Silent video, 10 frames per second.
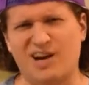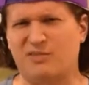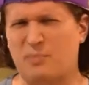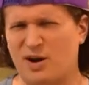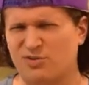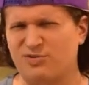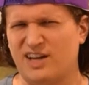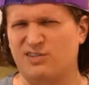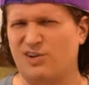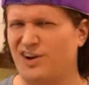have a better
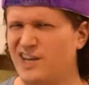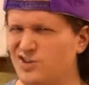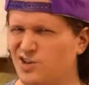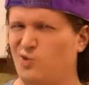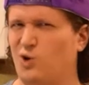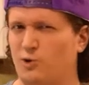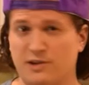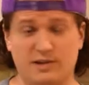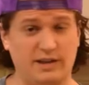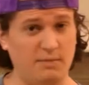flavor, or are easier to work
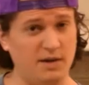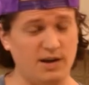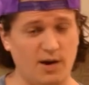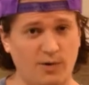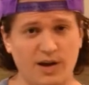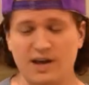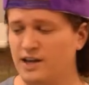with, let me know,